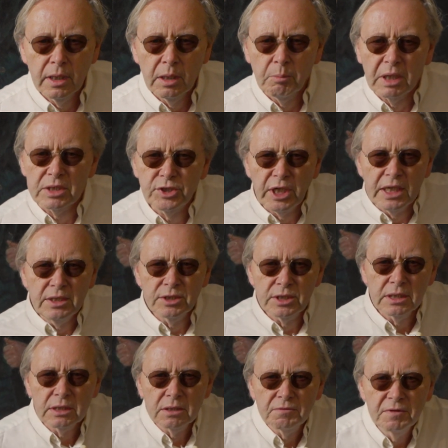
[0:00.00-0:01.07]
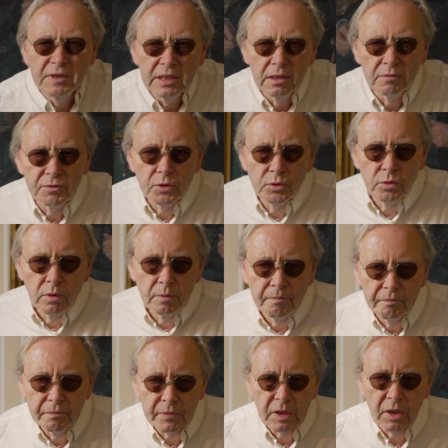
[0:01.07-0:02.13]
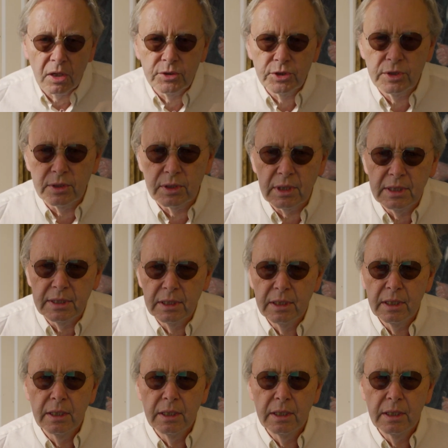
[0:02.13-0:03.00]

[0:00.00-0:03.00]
By changing the field of view constantly,